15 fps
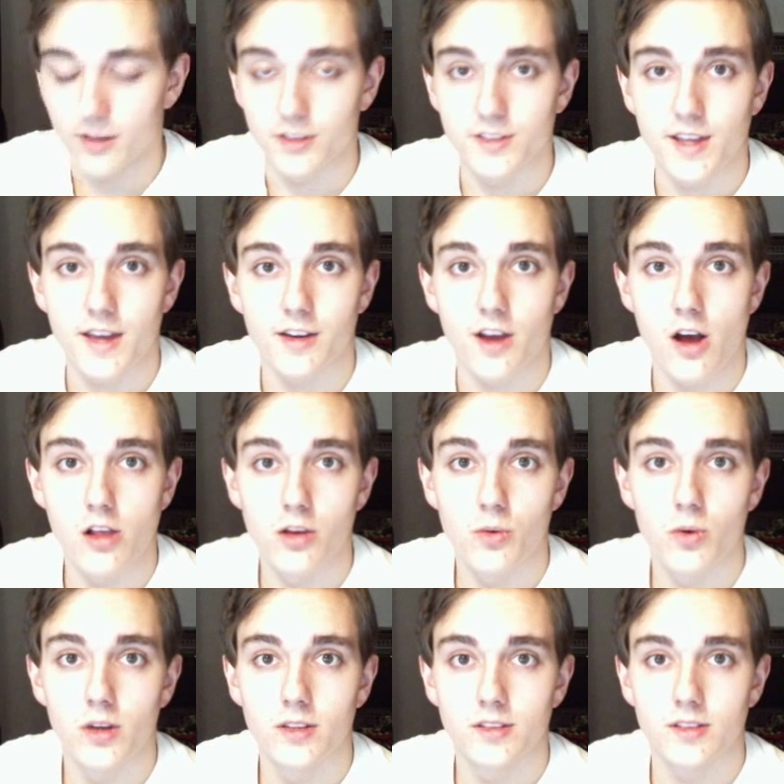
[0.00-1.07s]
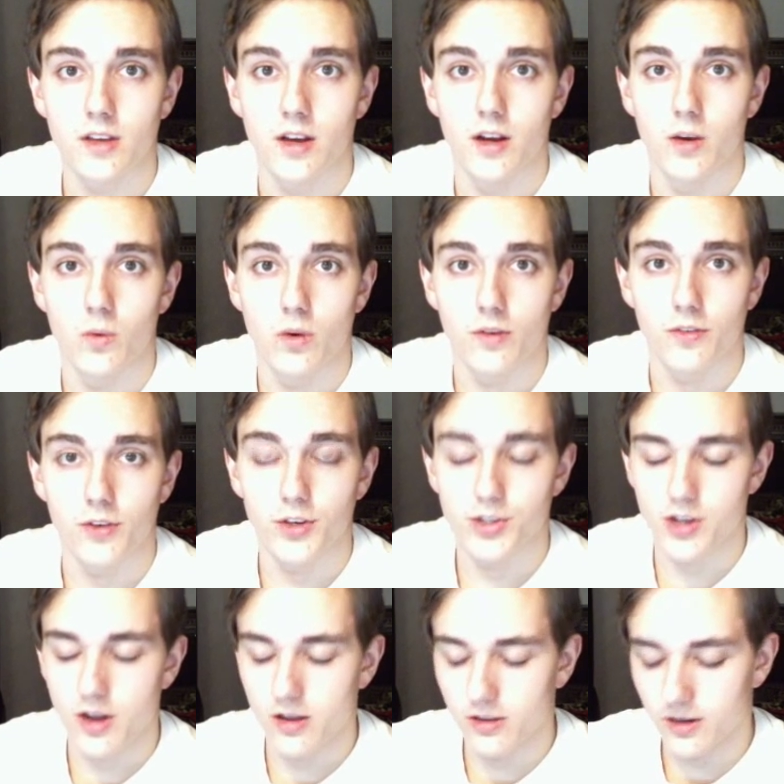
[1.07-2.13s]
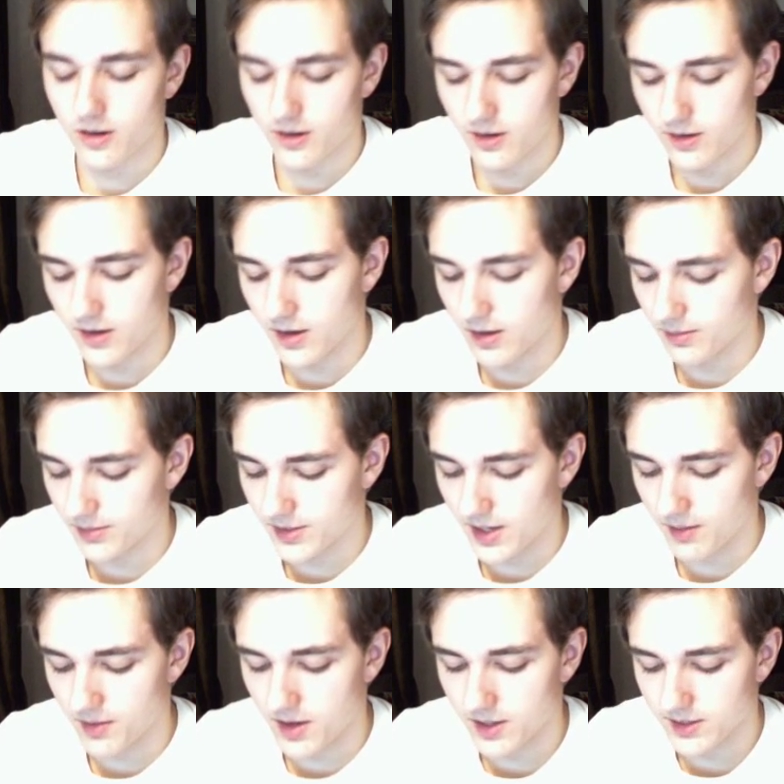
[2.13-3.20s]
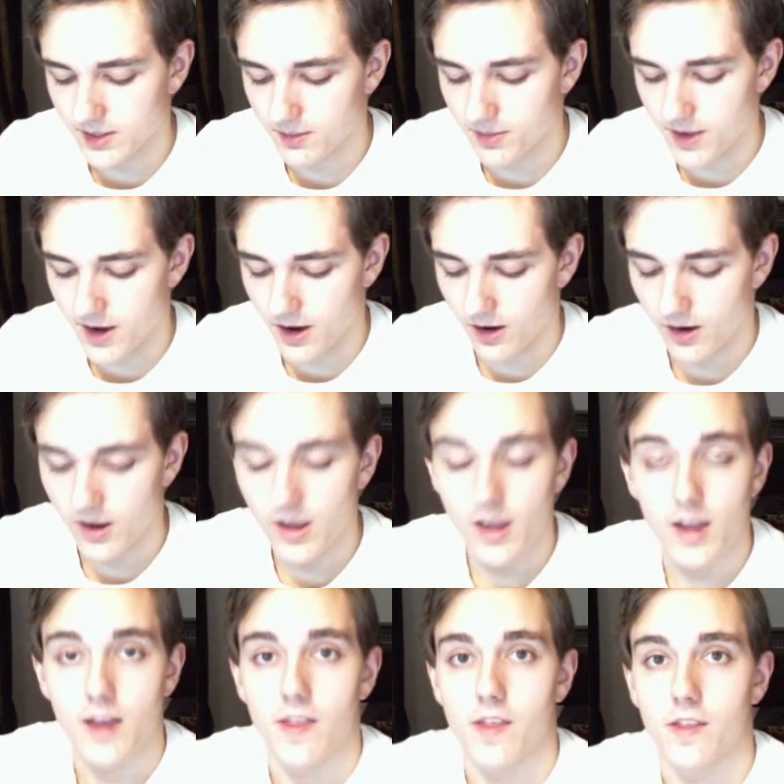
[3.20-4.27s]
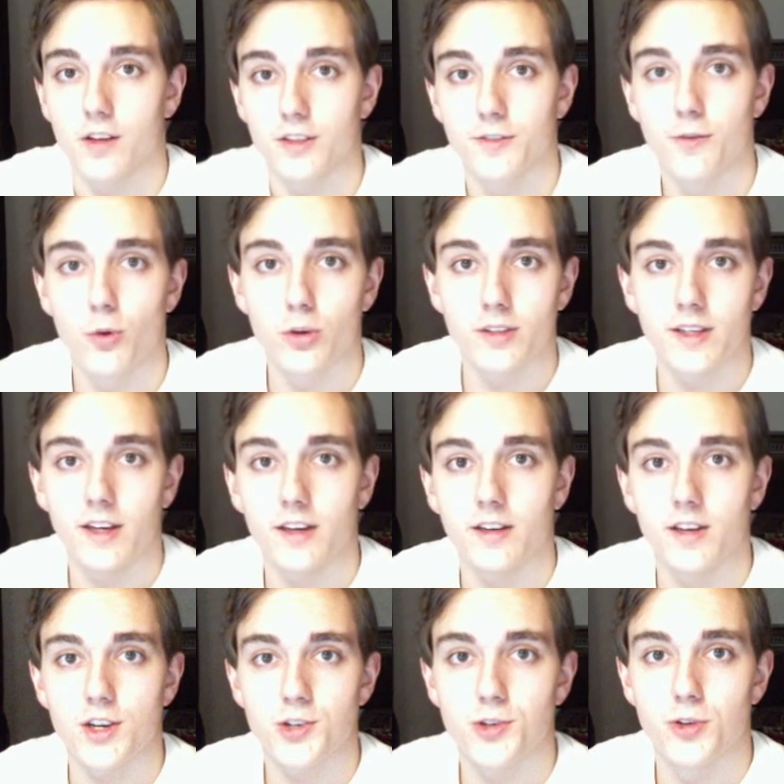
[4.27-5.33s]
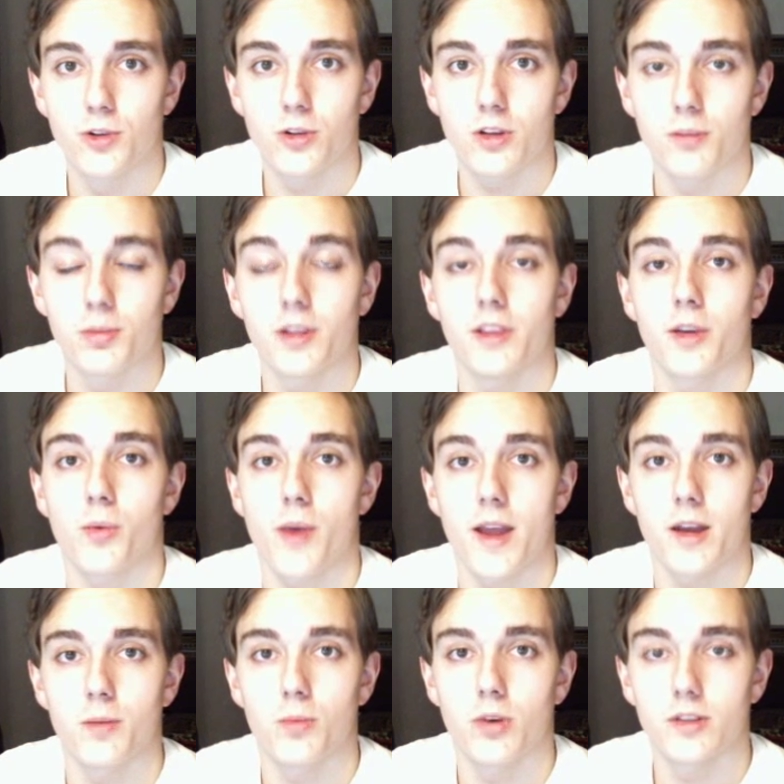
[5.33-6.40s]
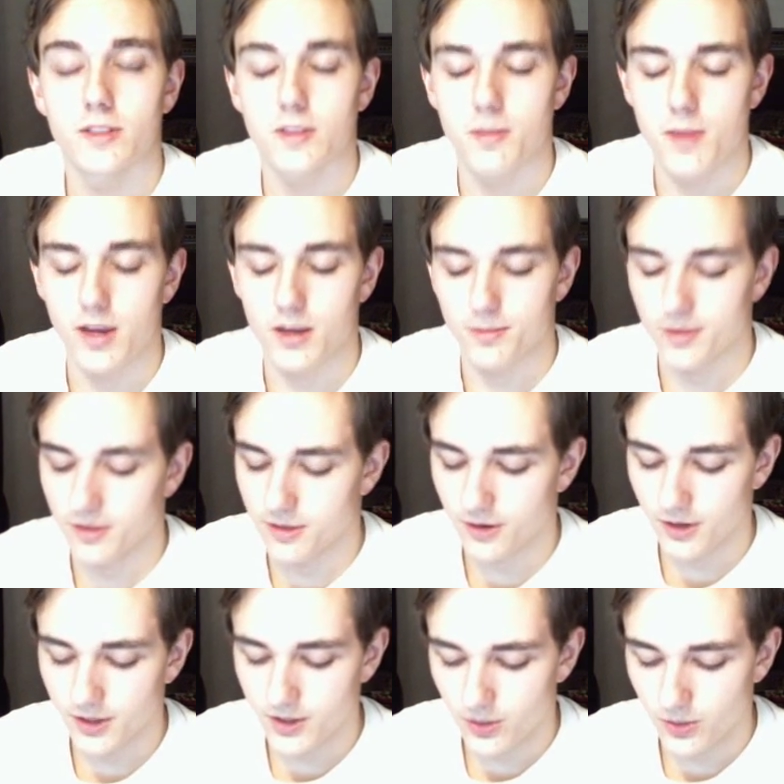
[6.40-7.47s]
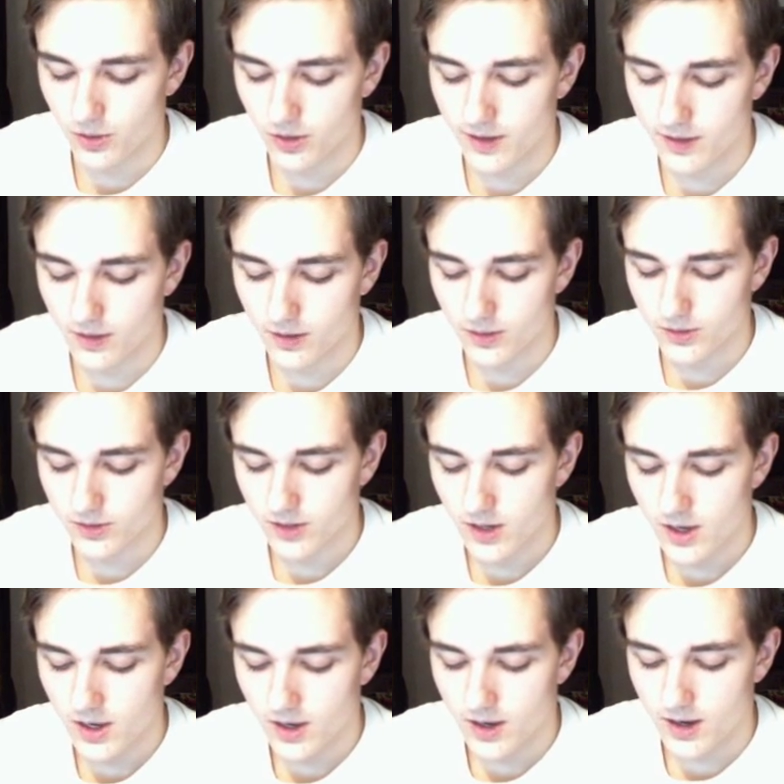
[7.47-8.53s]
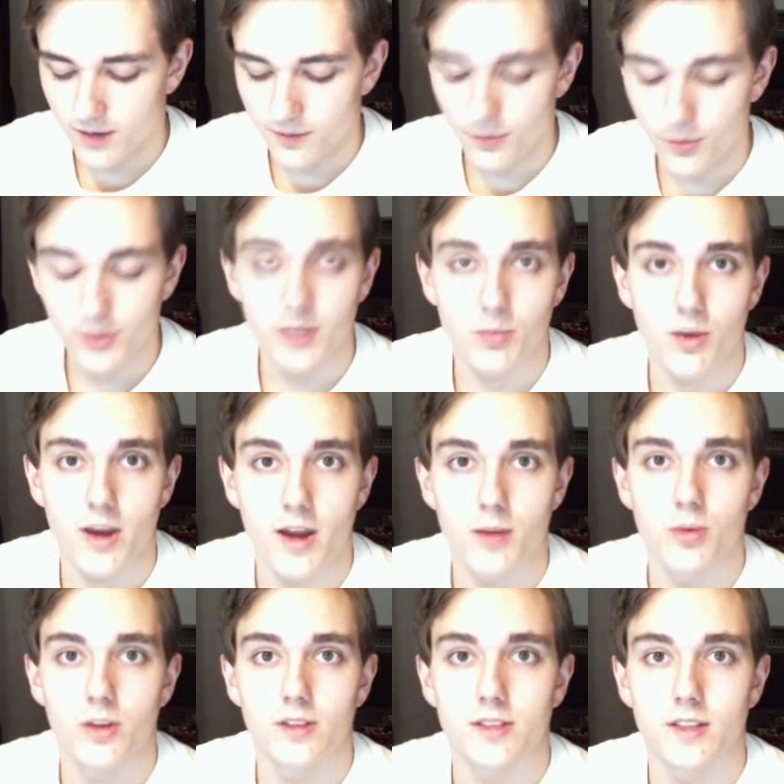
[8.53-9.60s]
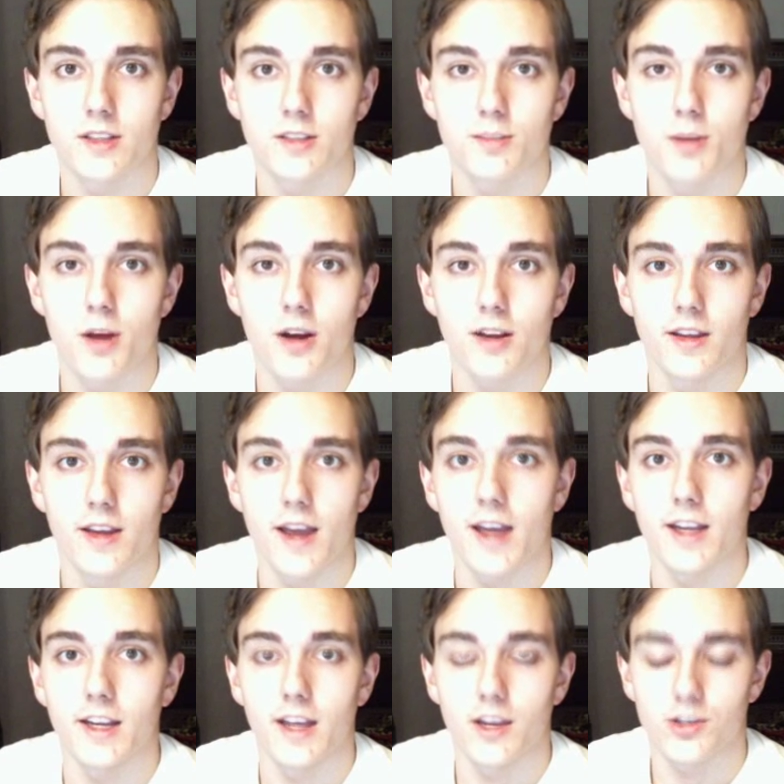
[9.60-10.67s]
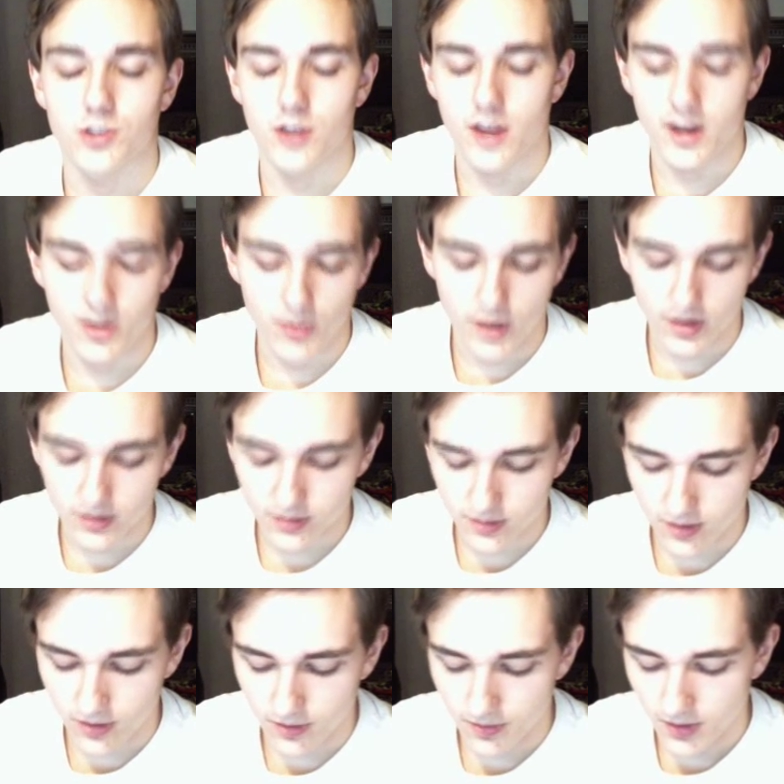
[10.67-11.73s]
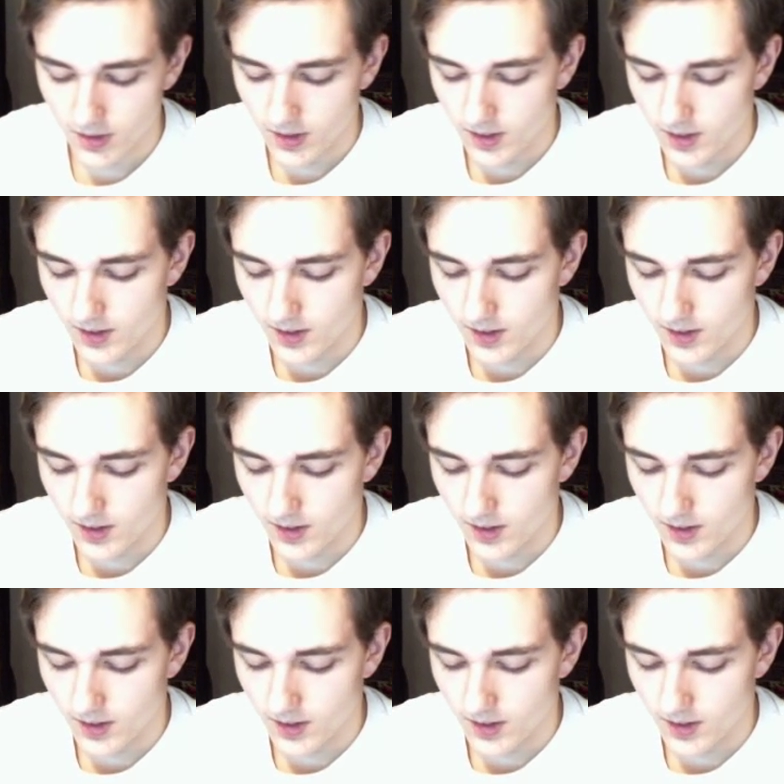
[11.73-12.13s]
Now there's 10 color ones, 1 for each color, same concept there, and then there's 14 additional completely random ones to make up the 30 total, and those 14 random ones can spawn in any nation anywhere, so